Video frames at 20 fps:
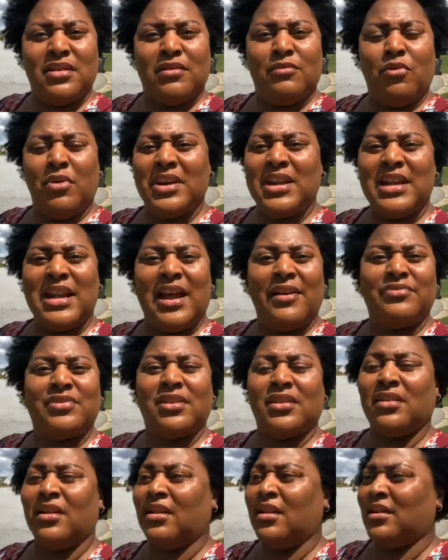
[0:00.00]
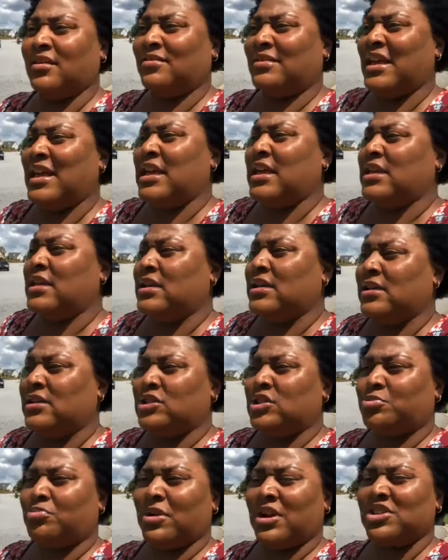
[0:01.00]
Running after
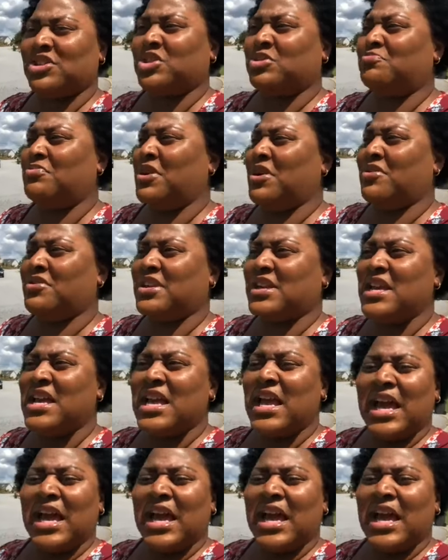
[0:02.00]
things, prosperity,